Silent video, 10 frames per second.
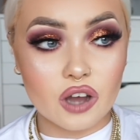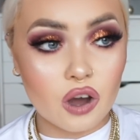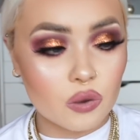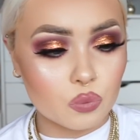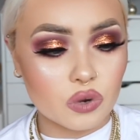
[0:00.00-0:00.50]

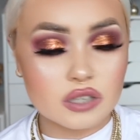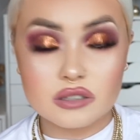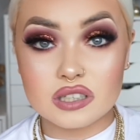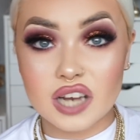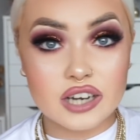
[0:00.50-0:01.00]
What,
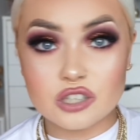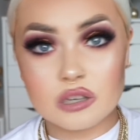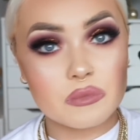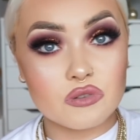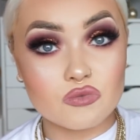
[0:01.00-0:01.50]
did I do
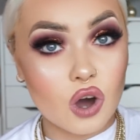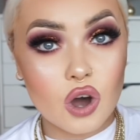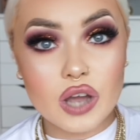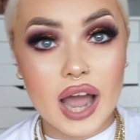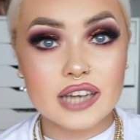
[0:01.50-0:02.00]
something
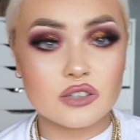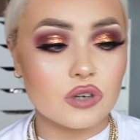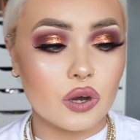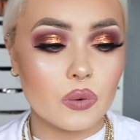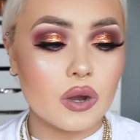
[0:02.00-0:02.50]
wrong? I don't
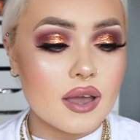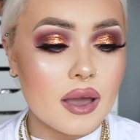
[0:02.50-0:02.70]
know.